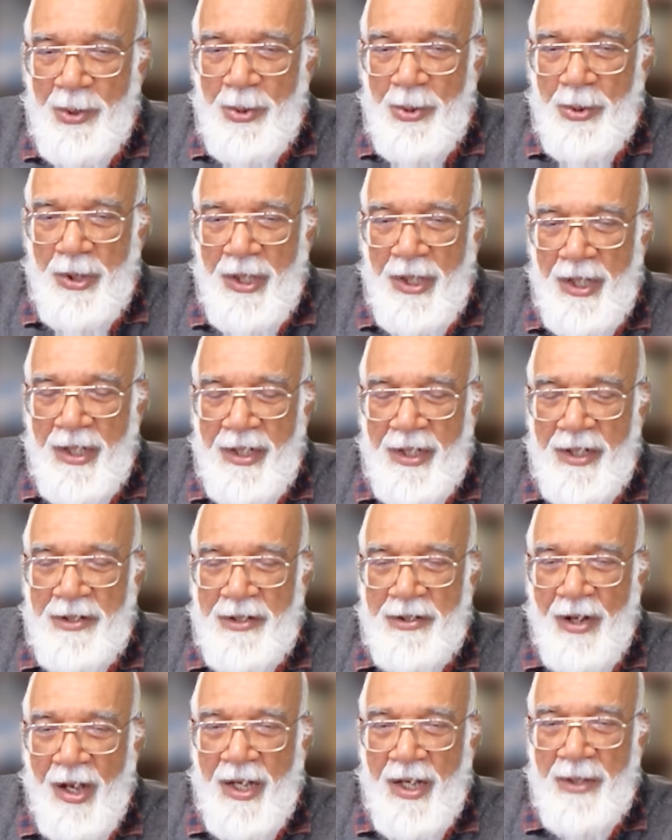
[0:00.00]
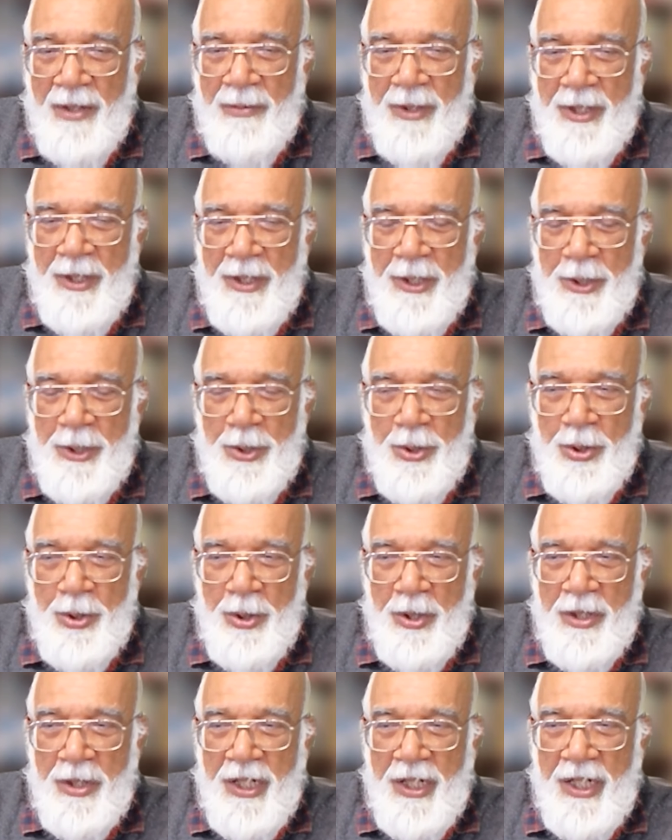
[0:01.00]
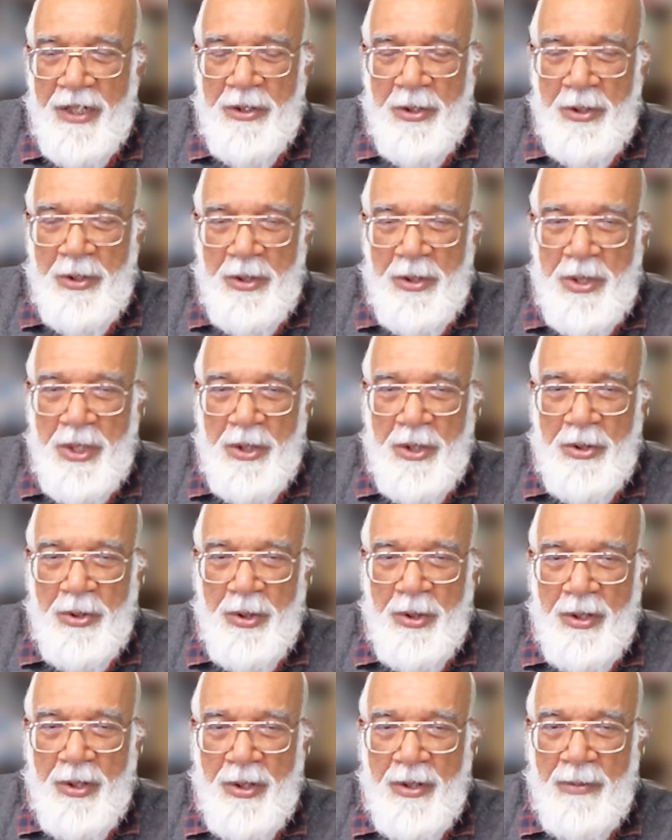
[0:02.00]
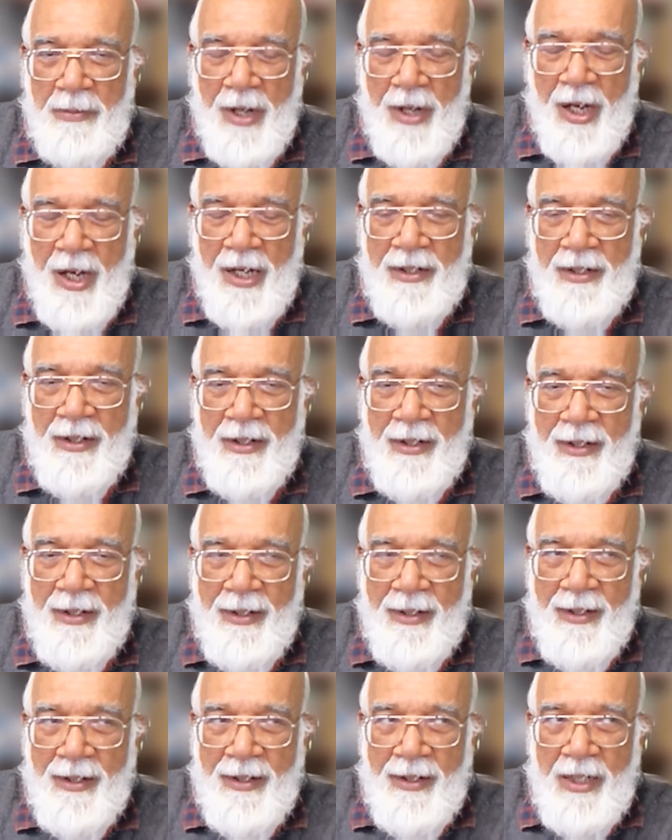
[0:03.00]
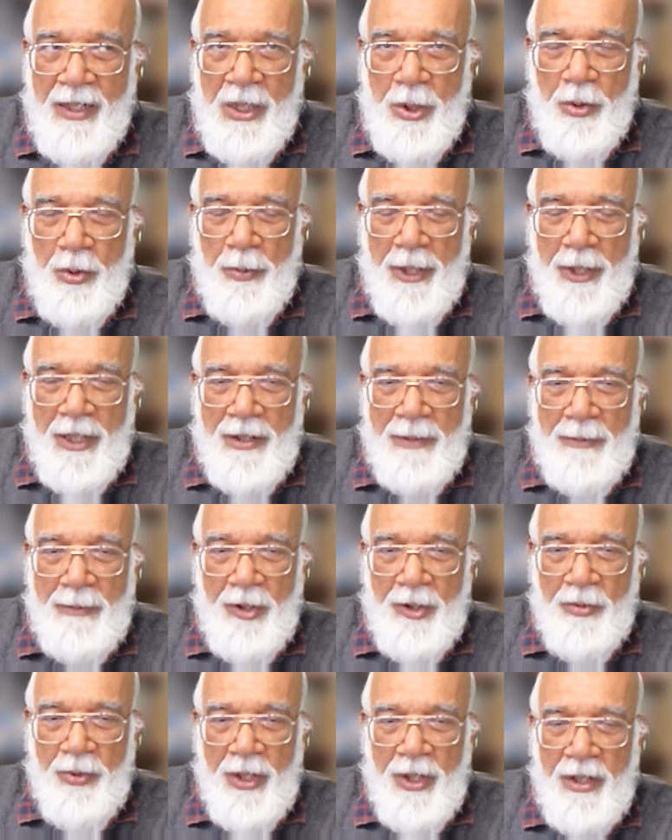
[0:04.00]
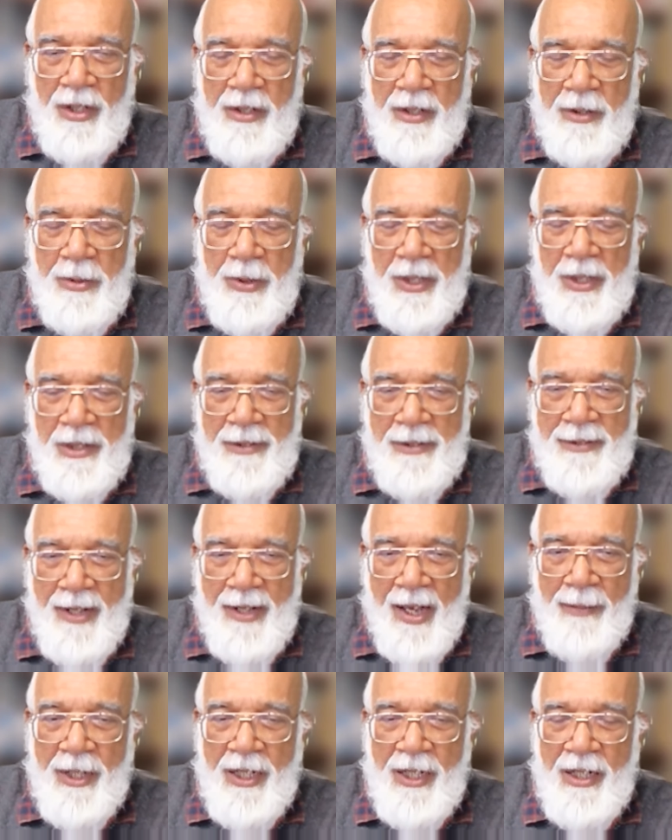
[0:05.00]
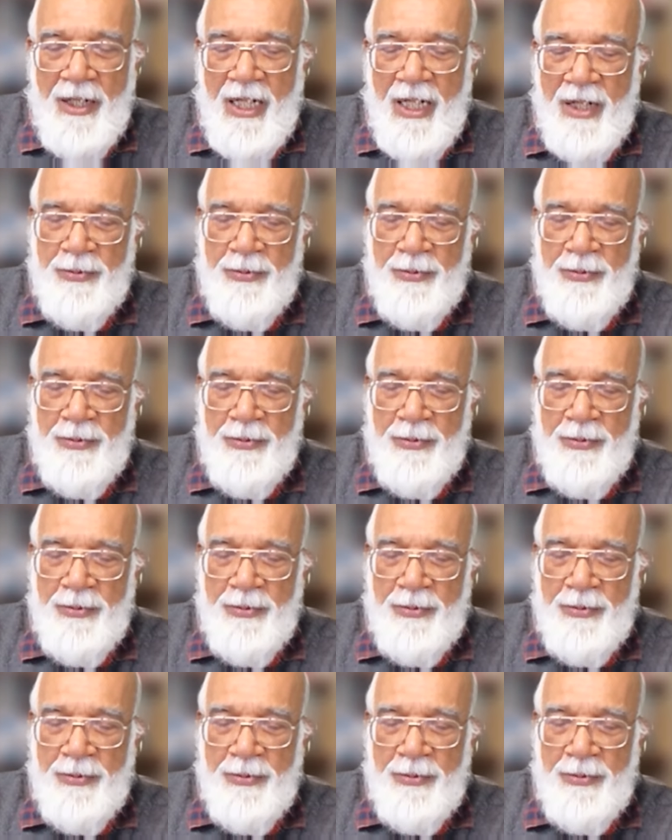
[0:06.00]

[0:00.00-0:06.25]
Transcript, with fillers: So, any time any thought enters into your mind, you become aware, you examine.